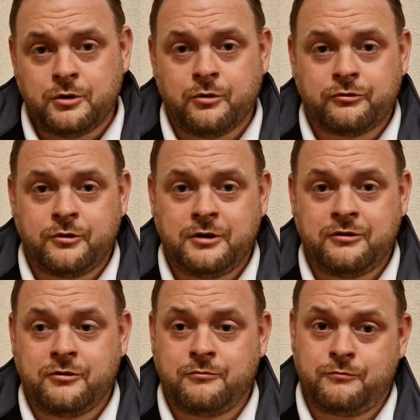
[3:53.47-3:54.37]
We also
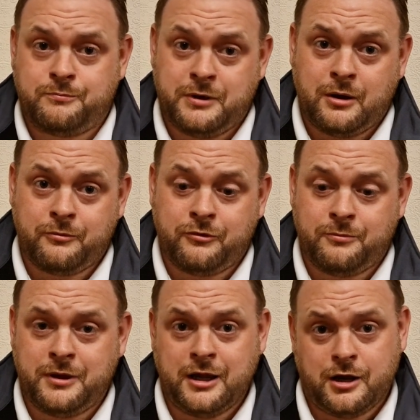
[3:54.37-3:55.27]
need to be able to
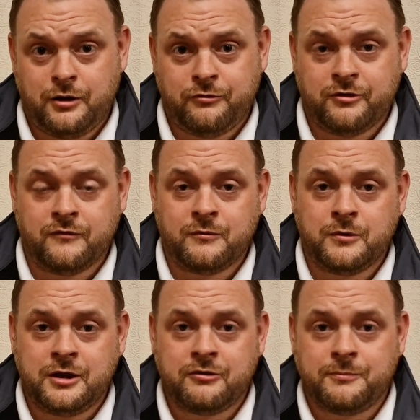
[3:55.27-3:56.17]
be inclusive, and
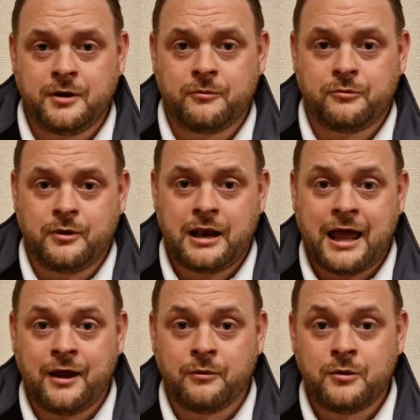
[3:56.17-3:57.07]
we need to be able to
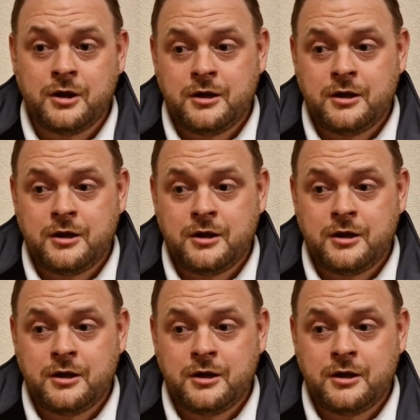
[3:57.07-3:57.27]
allow